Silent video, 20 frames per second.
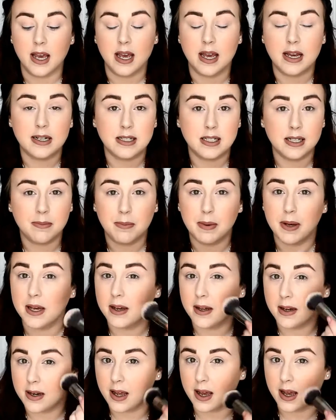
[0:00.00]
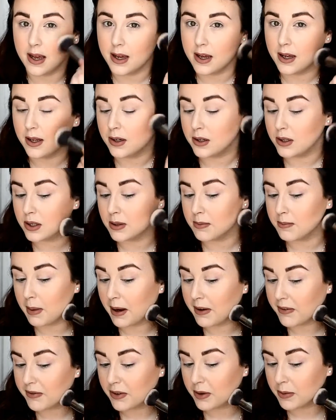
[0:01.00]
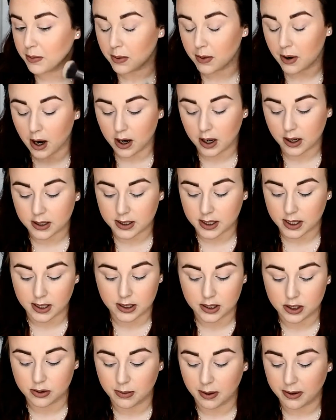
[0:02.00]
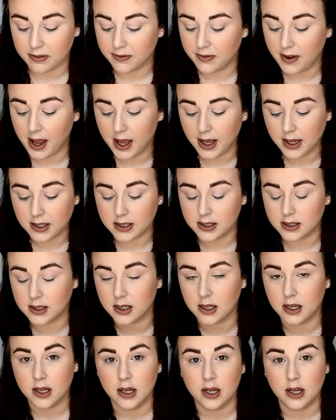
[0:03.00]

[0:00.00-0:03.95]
and dip in and buff the product into my face.